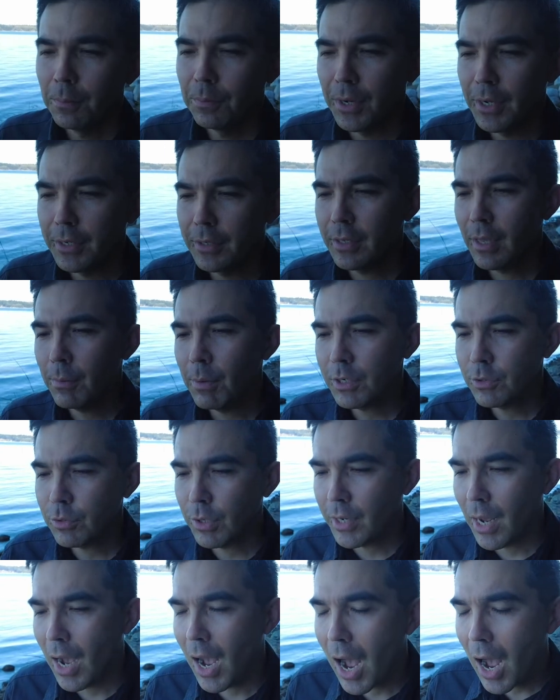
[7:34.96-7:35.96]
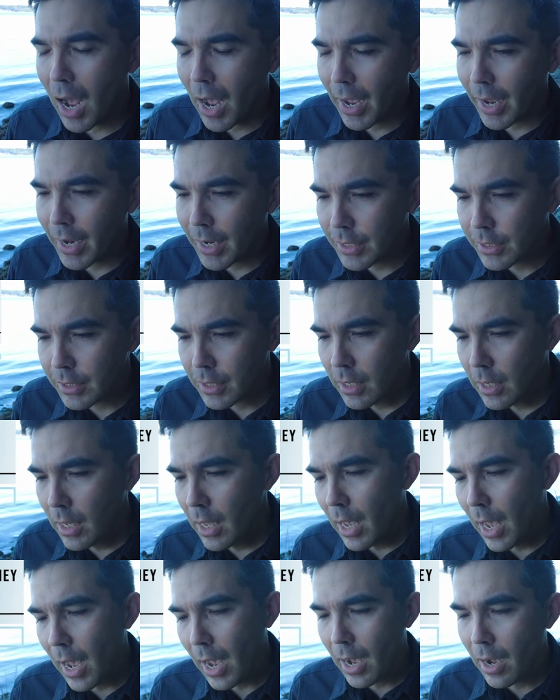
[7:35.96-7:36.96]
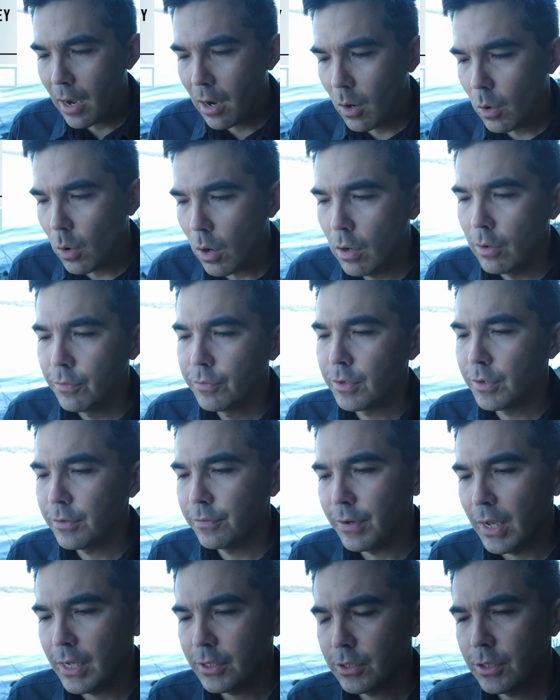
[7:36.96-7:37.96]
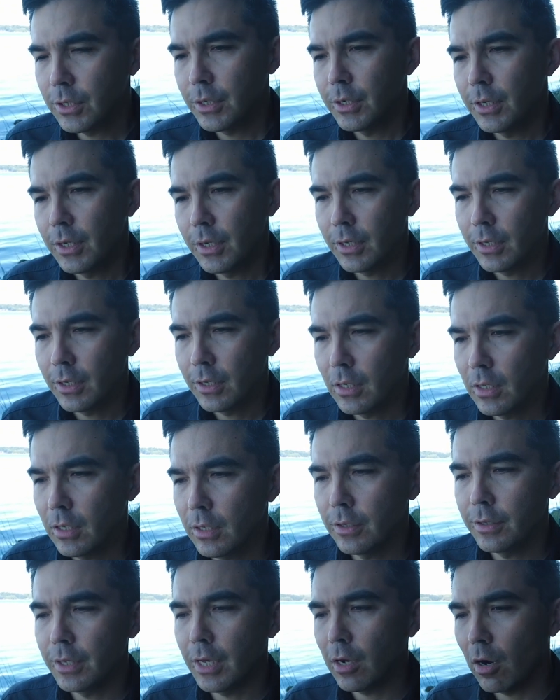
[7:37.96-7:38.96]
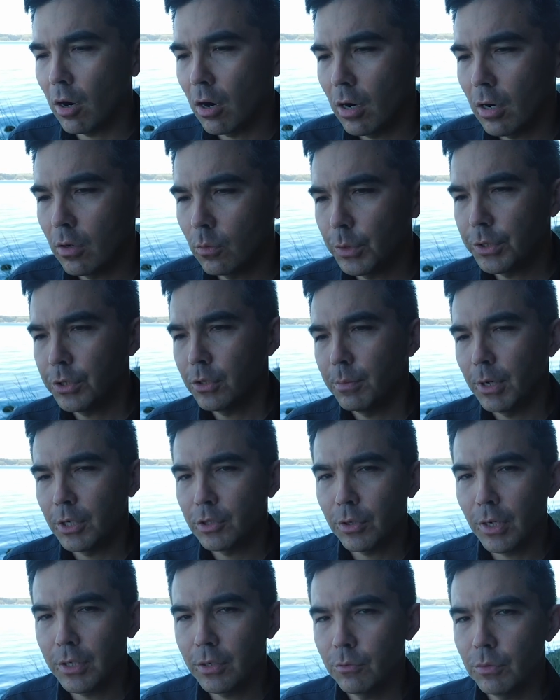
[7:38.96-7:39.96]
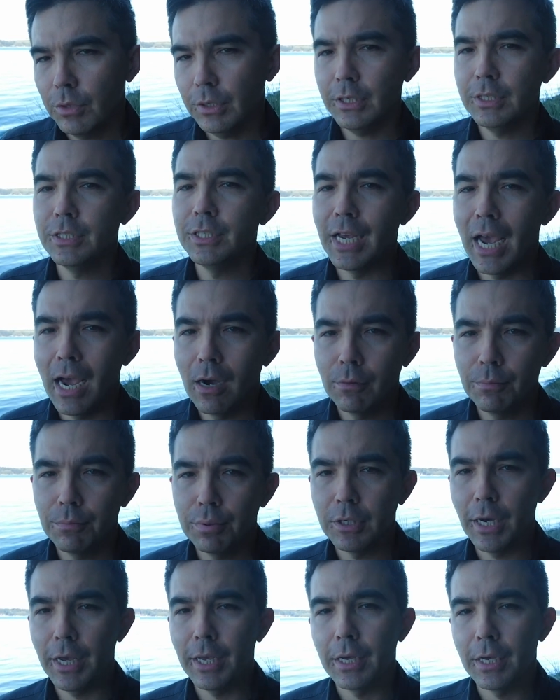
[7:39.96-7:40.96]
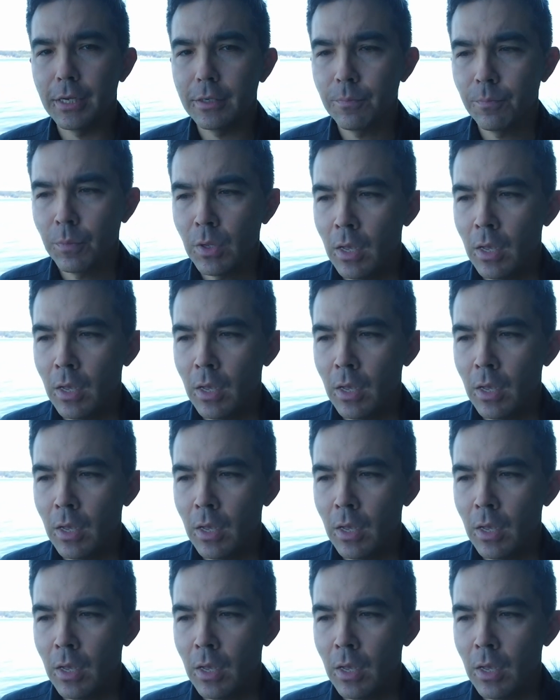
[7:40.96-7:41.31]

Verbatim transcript: but they might try to hide how over invested they are with you by trying to really downplay it